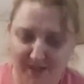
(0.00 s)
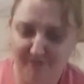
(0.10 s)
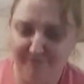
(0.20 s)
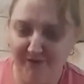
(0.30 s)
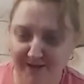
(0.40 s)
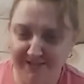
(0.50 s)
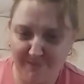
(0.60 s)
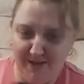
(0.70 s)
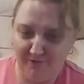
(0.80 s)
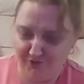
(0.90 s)
A fines
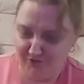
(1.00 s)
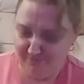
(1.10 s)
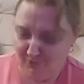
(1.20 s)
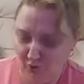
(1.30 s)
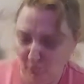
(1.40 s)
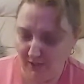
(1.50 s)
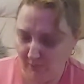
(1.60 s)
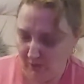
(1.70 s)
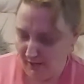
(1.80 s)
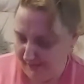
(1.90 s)
pouch. Oh, I
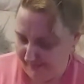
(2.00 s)
quite like